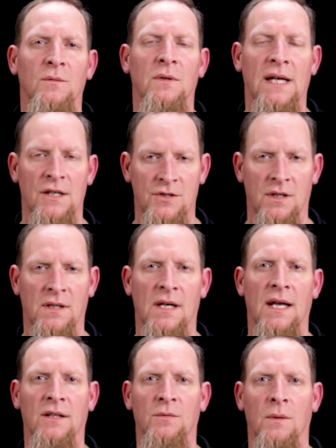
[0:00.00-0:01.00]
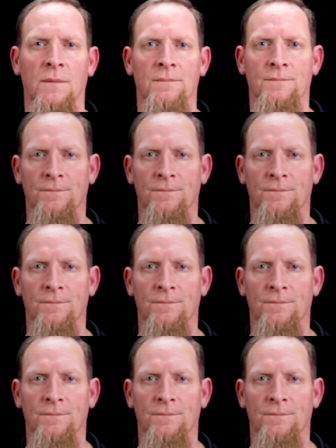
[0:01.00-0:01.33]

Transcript: We'll catch you on the next one.